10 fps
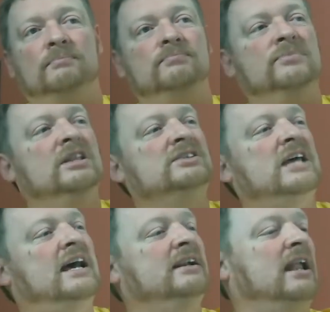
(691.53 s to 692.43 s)
This
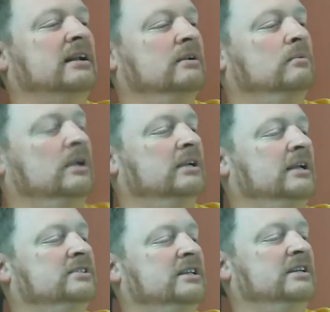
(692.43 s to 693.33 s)
had like, well,
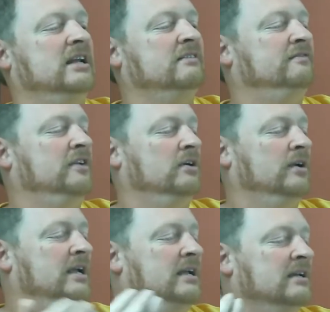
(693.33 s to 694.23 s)
let's see, Nick
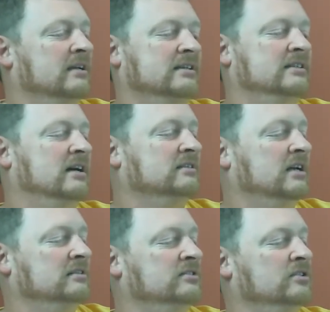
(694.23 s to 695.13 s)
Fury, Dung
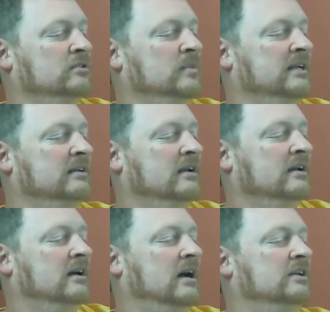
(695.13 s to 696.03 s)
Dung Dubin,
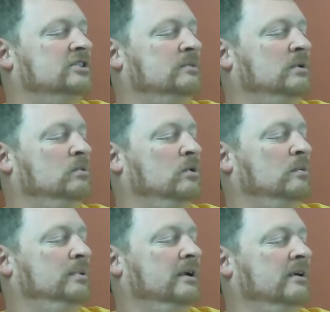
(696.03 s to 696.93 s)
Jimmy Woo
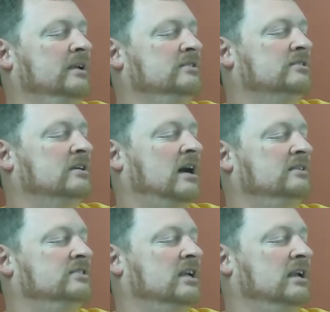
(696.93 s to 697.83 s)
appearance,
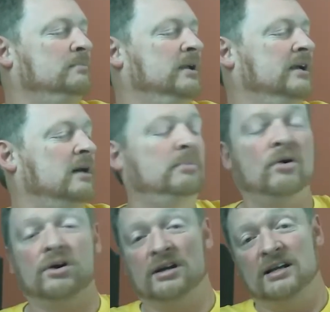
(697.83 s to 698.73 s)
Godzilla pin-up
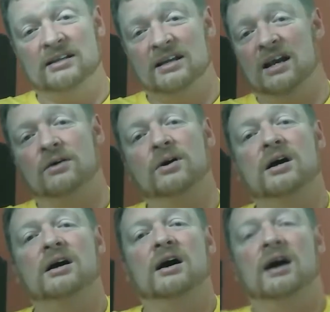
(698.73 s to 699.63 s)
art, and you know.
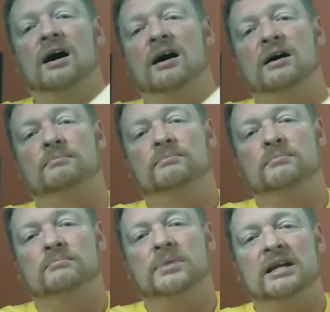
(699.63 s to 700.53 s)

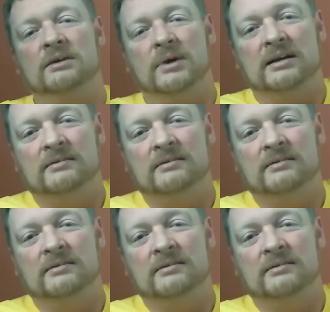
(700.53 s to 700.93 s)
But anyway,